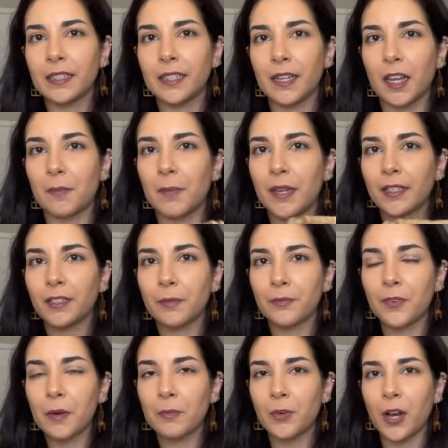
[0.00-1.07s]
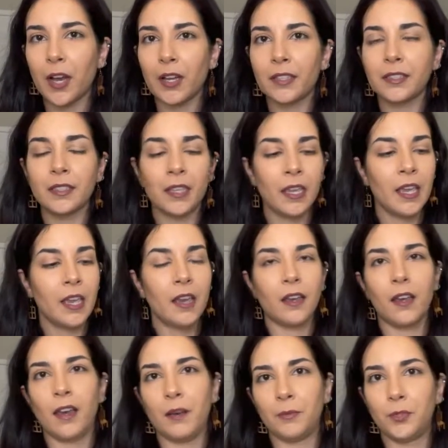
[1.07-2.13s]
that I picked up from Ross
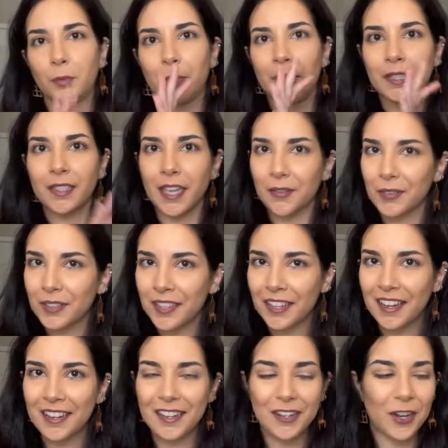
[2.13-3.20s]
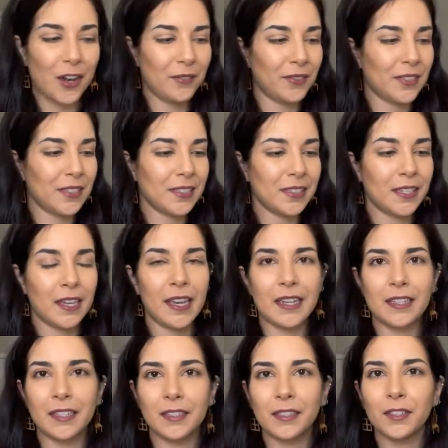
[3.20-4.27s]
to place everything in it, obviously.
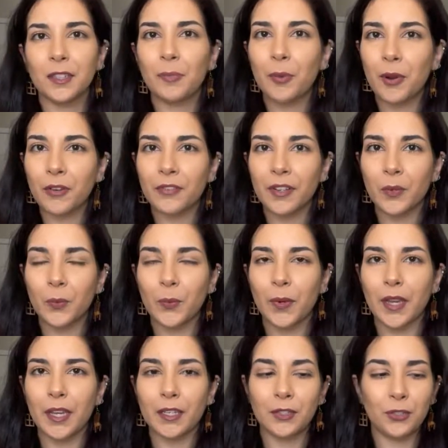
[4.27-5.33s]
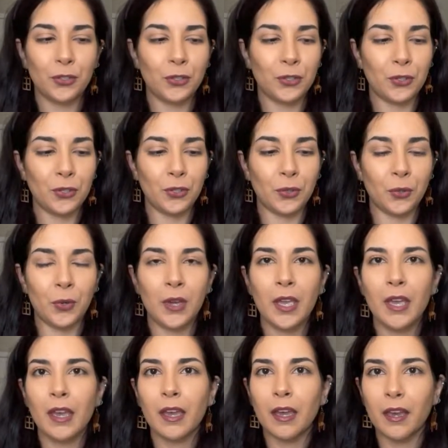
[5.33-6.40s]
And this is the perfect way to
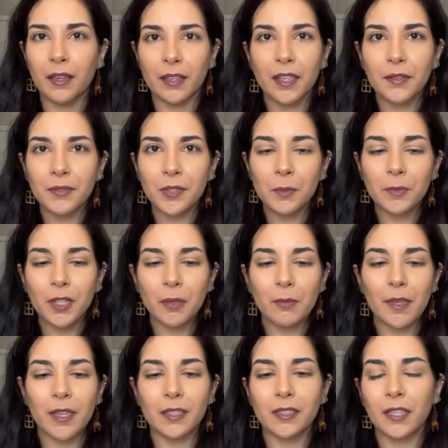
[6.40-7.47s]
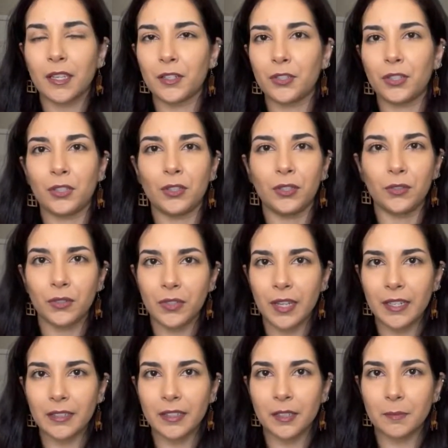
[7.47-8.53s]
give something because they can just
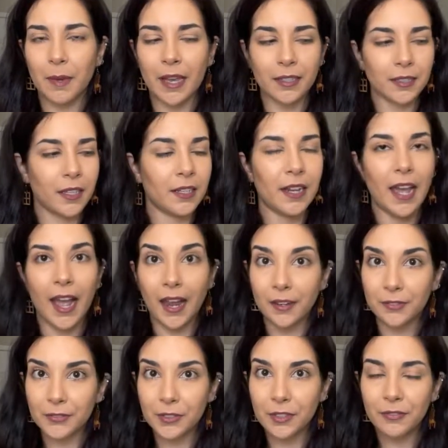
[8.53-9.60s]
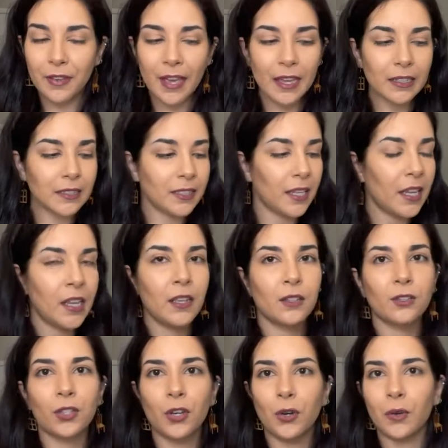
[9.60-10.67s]
utilize this basket after the fact.
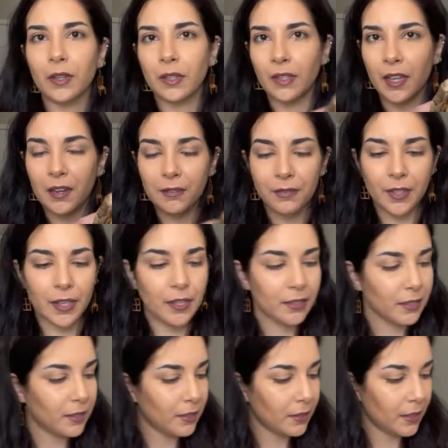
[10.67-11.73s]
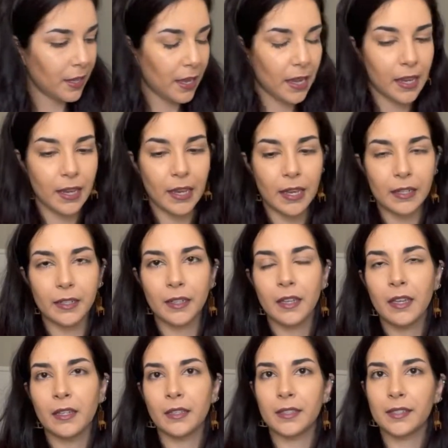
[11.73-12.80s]
So love this. And
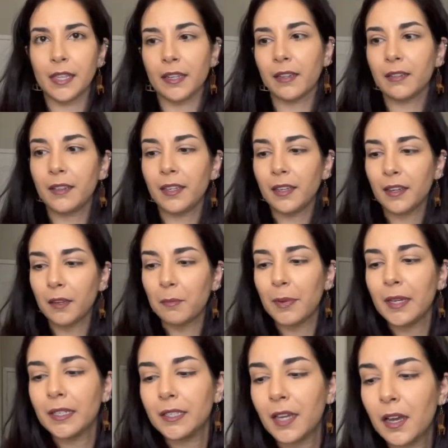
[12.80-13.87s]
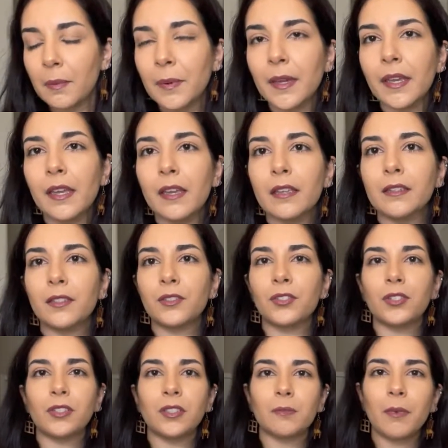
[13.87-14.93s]
the second thing I picked up is
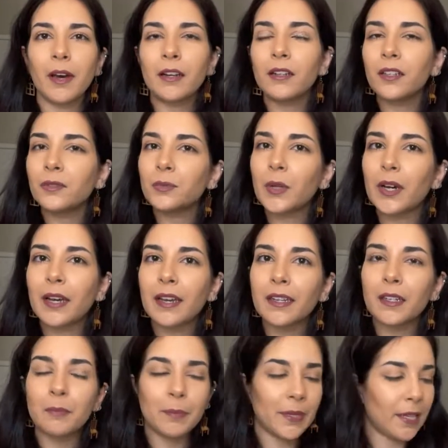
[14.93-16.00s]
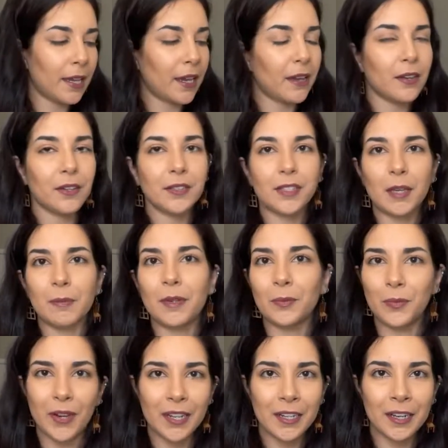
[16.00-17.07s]
just a bottle of wine because, I mean,
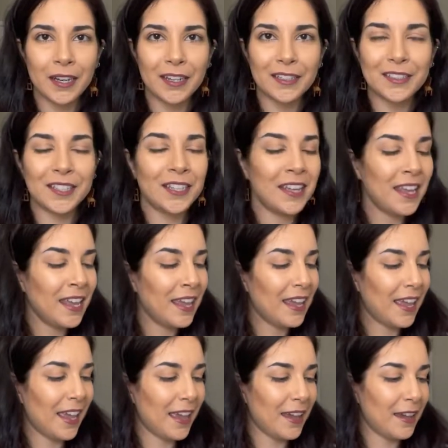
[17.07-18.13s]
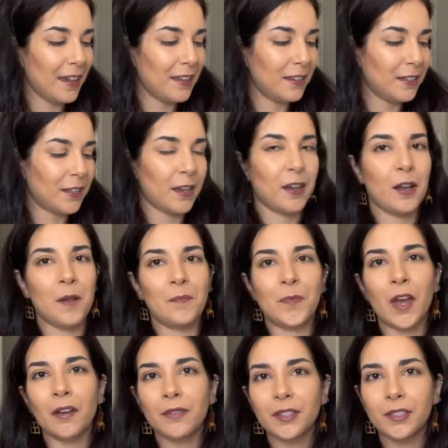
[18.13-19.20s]
why not? And
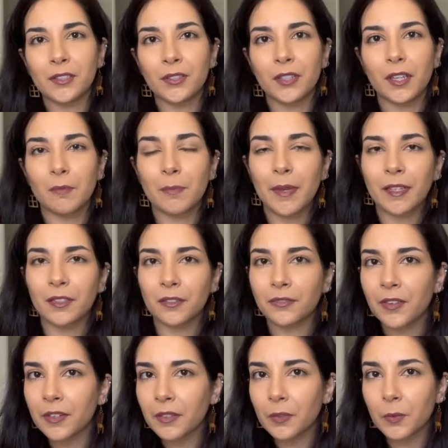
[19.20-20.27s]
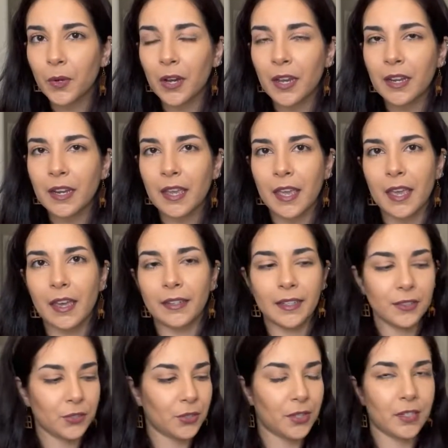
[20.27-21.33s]
obviously you can pick your favorite wine, and
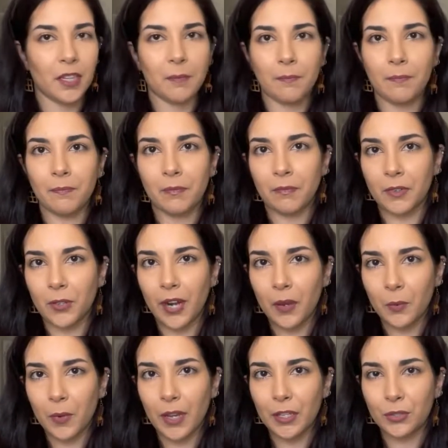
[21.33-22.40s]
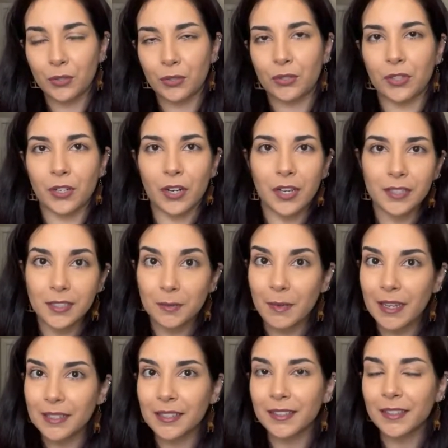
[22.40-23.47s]
that's already a great way to start
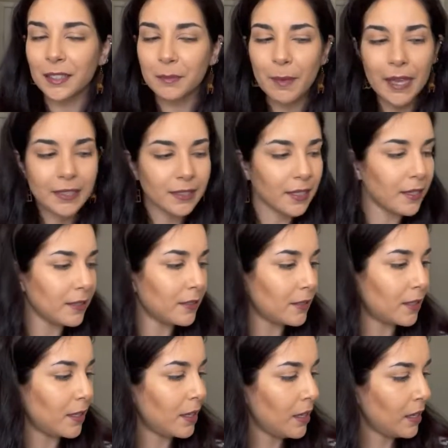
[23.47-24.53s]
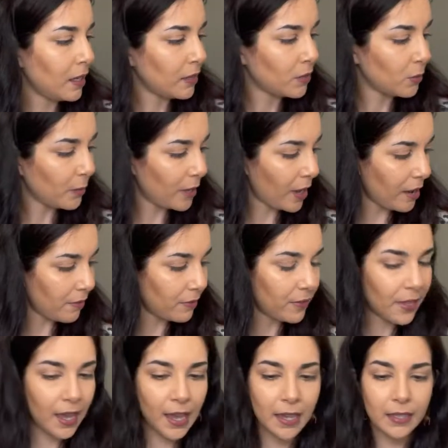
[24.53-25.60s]
customizing this basket. So we have
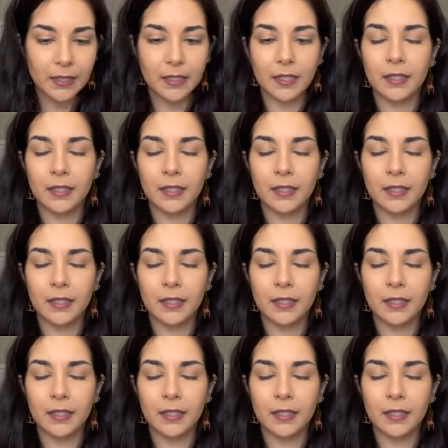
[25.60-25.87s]
that.